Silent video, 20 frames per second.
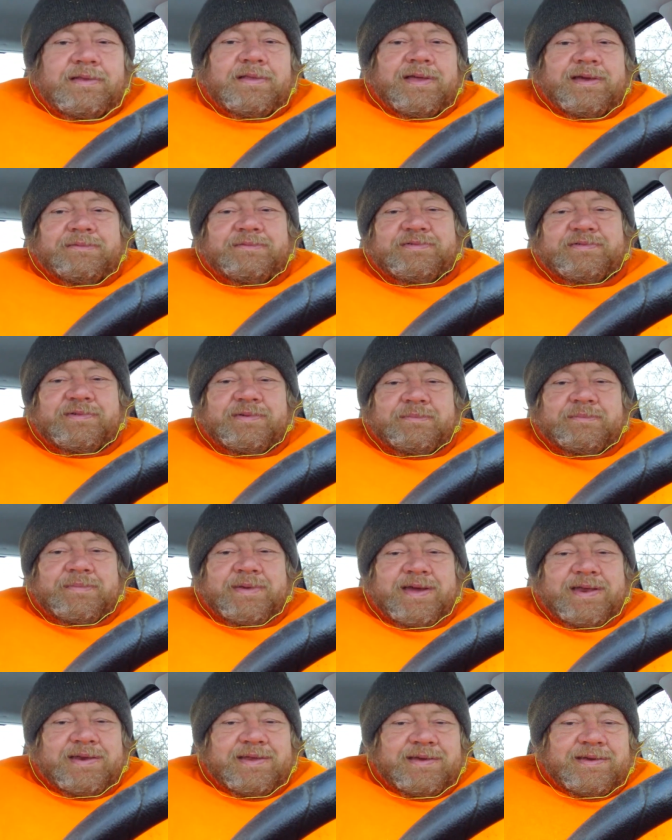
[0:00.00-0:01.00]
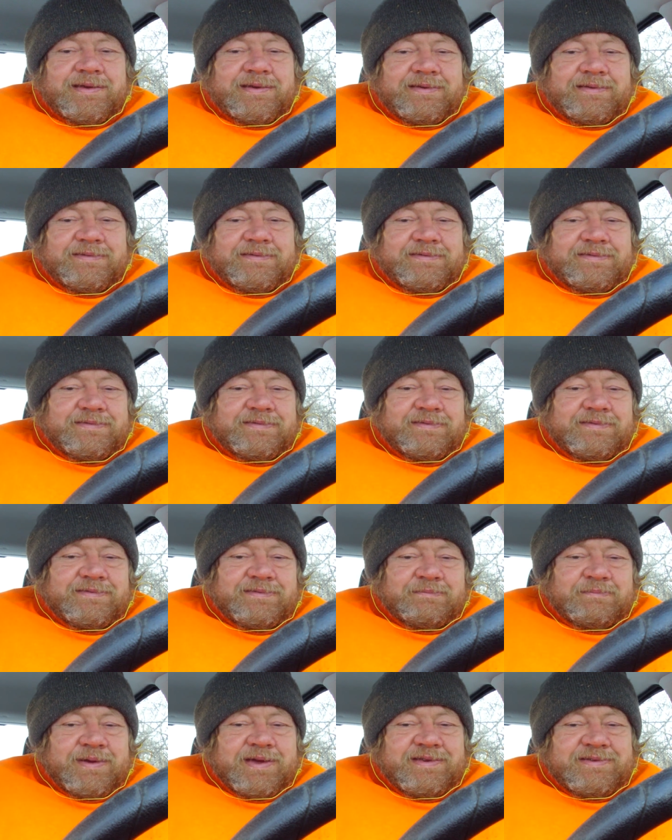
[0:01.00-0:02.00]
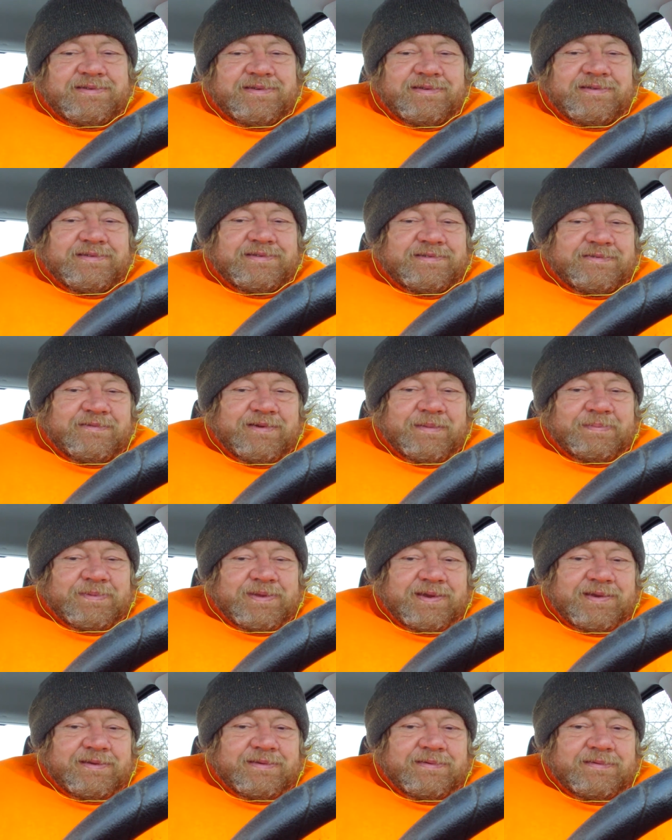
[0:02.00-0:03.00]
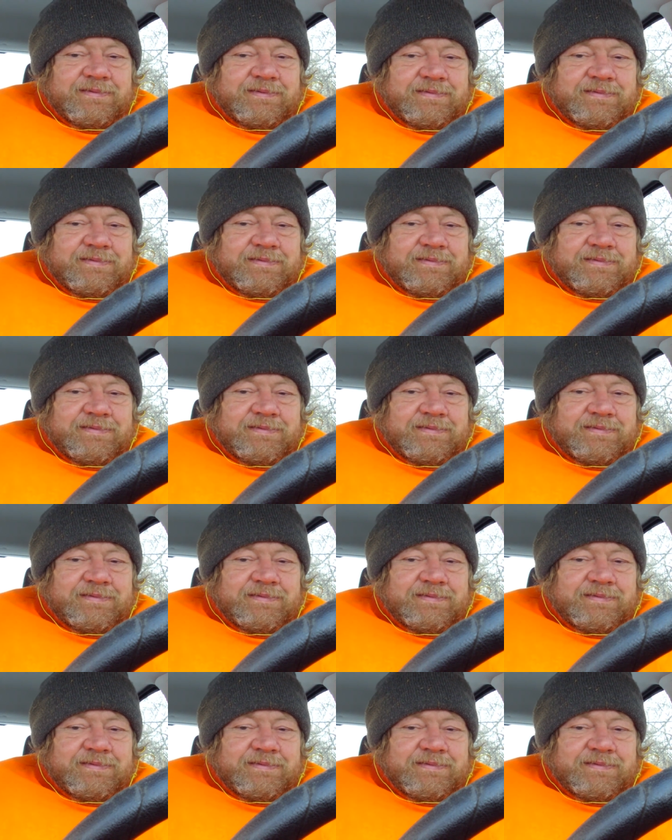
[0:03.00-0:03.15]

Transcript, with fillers: on lamestream media is basically scripted.